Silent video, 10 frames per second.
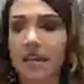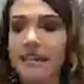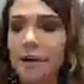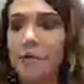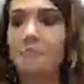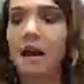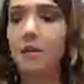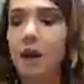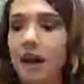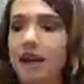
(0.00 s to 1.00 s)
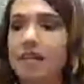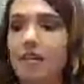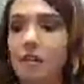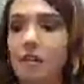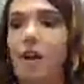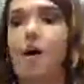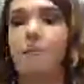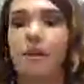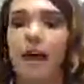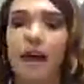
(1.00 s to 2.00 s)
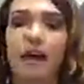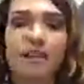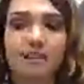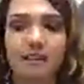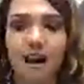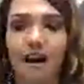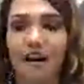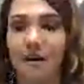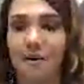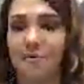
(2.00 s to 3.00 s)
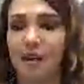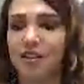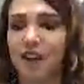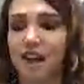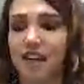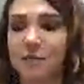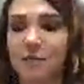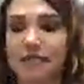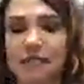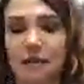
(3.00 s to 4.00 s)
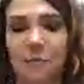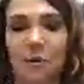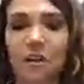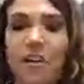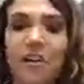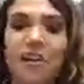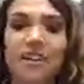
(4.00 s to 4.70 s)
Yeah, so my why is a little complex. I'll try and keep it simple.